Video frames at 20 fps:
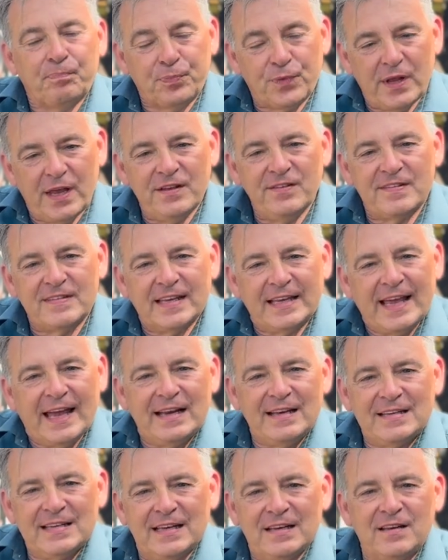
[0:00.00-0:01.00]

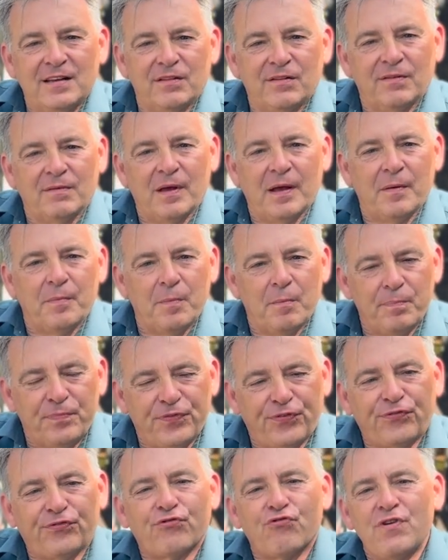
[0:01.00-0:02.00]
instigated
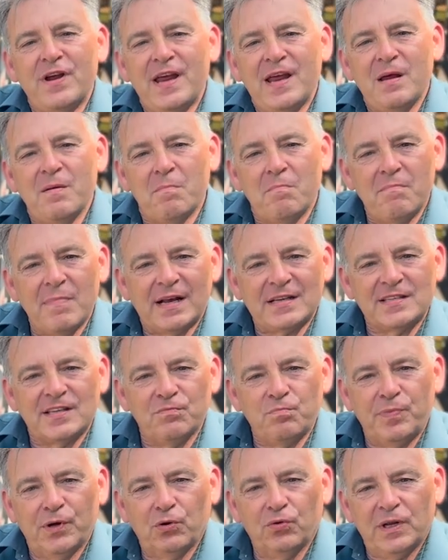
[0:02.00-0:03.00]
3
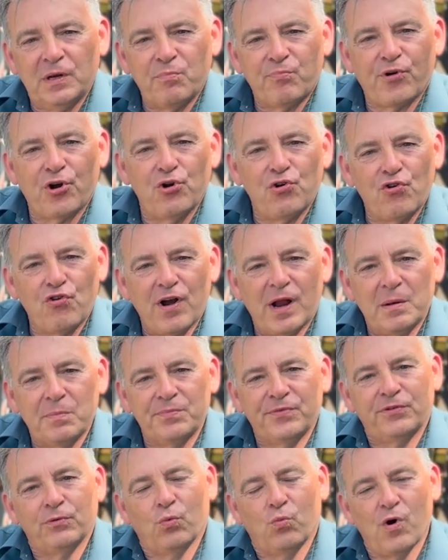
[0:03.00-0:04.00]
massive building
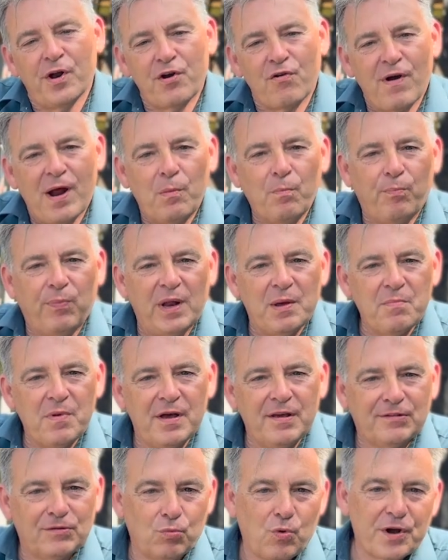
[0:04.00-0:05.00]
programs, one around
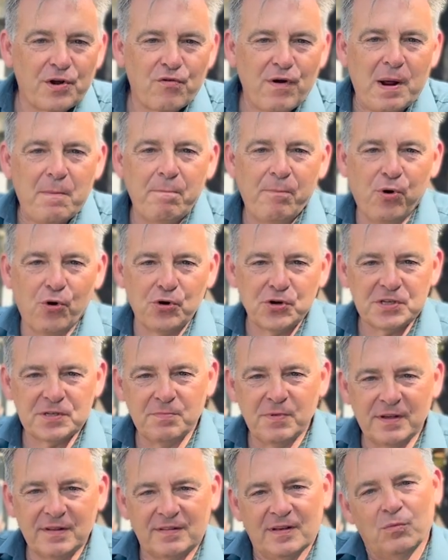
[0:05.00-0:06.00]
Plymouth, one around
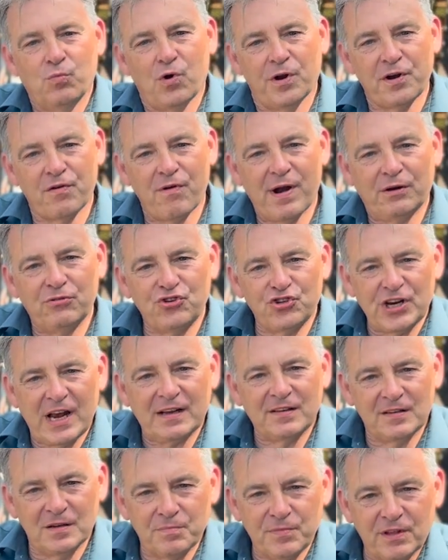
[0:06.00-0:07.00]
Portsmouth, and one around
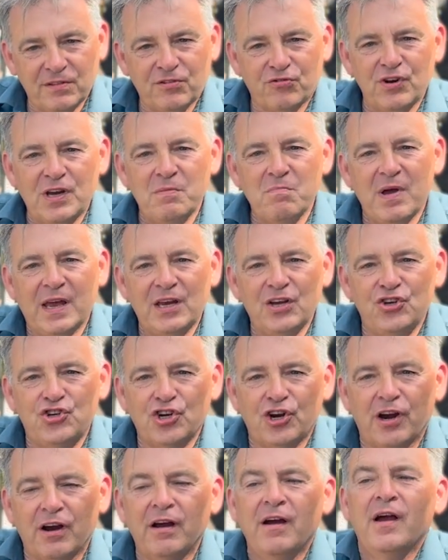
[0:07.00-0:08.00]
Chapter 3
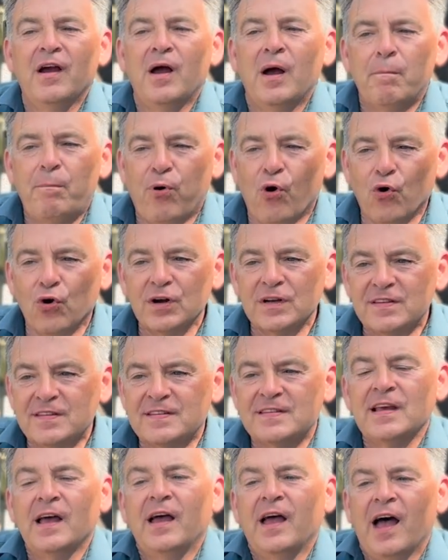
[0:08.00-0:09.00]
major
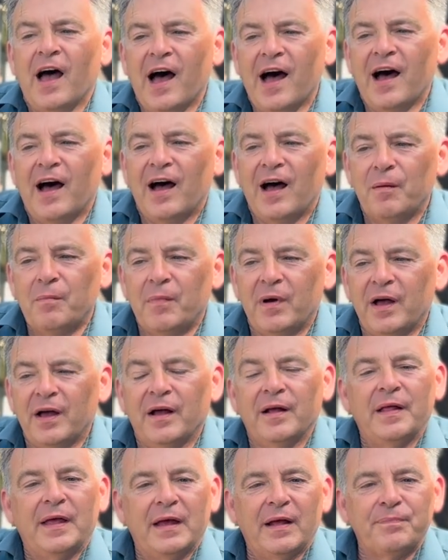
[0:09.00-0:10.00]
ports
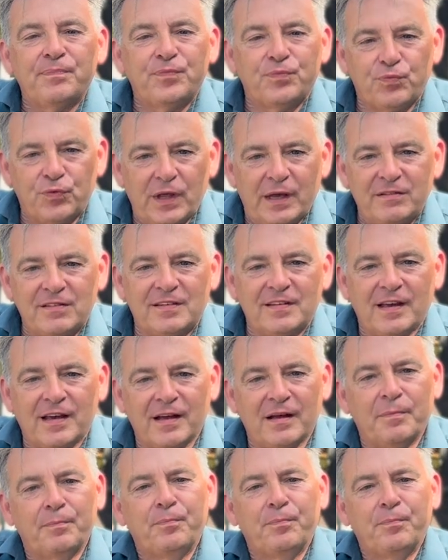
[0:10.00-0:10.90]
that